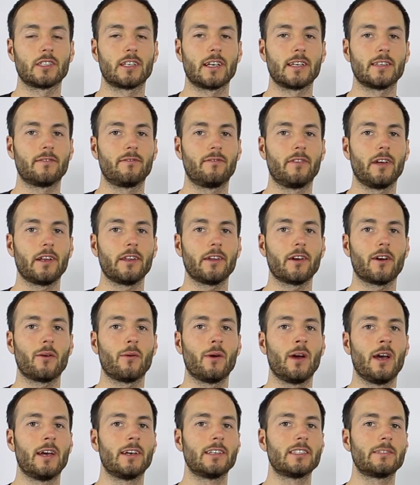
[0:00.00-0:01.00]
And today's
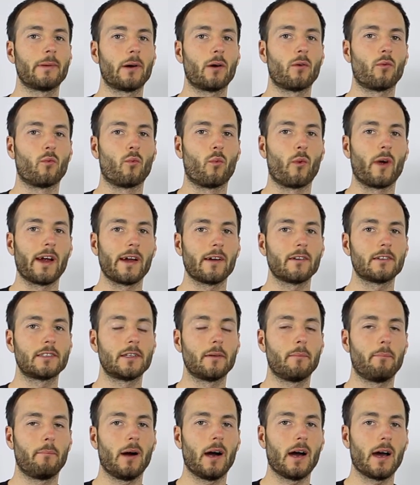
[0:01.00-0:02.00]
video is about where
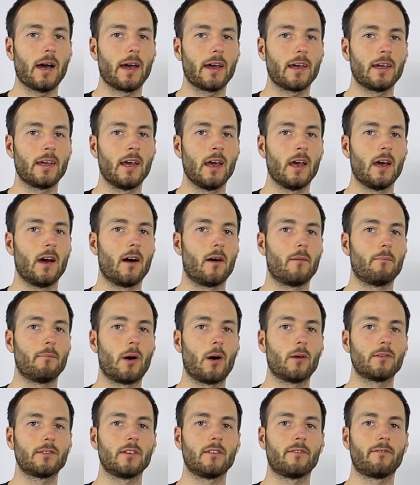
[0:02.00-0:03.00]
to buy a
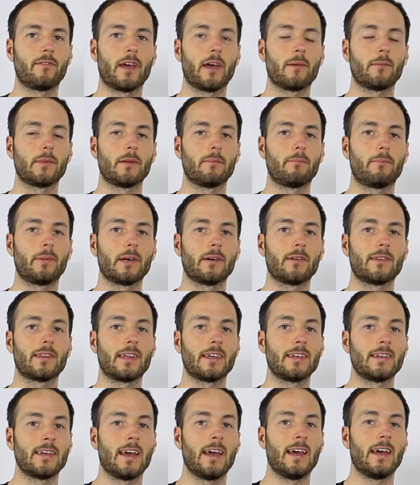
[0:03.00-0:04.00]
multifamily
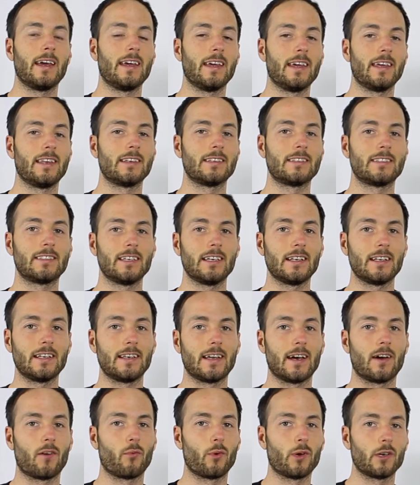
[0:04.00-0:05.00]
building in a city.
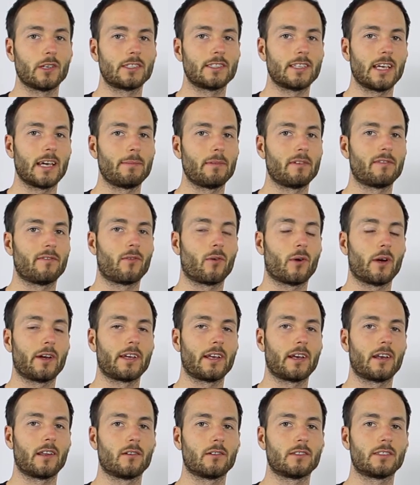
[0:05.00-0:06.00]
Now, I will say before I
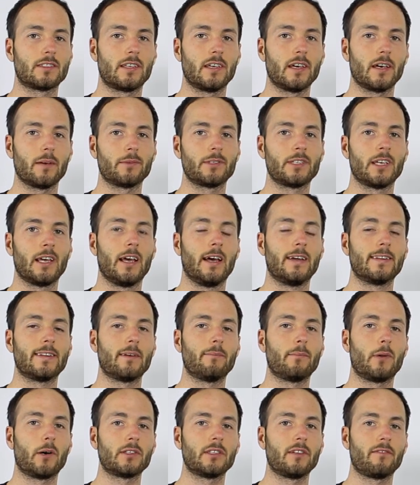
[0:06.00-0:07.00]
get into those tips
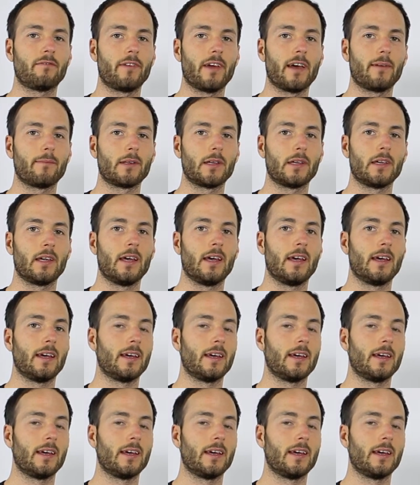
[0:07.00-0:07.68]
that multifamily